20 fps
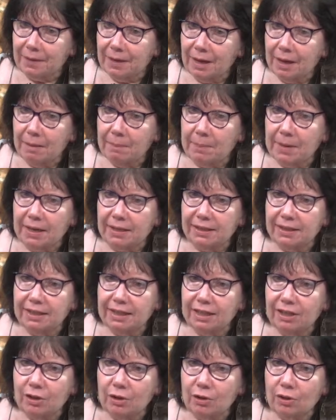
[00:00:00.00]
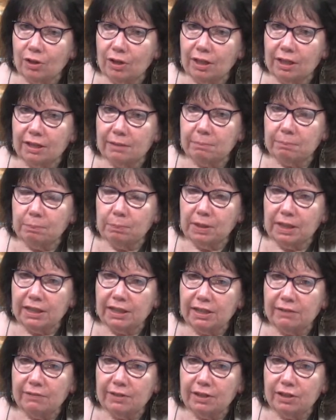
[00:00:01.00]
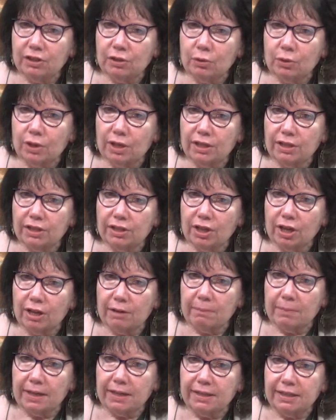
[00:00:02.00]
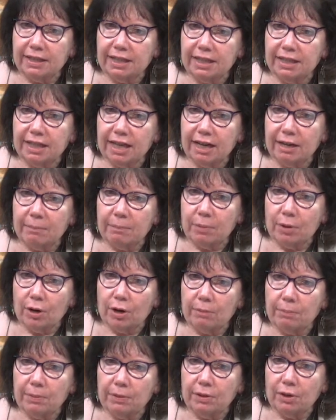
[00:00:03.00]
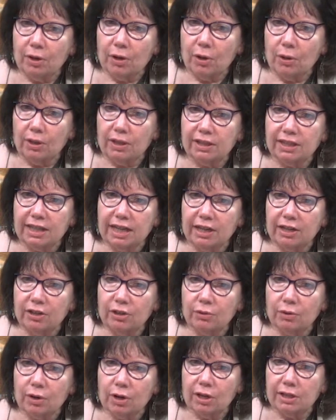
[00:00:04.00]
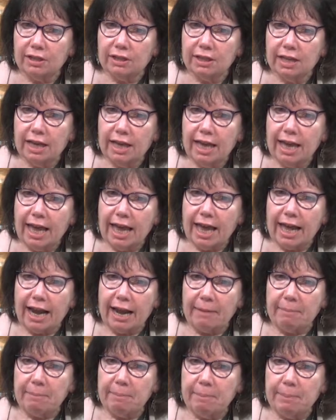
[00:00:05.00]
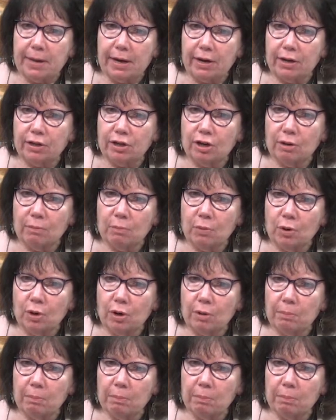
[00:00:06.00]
My sin, oh, the bliss of this glorious thought, my sin not in part but the whole is nailed to the cross, and I bear it no more.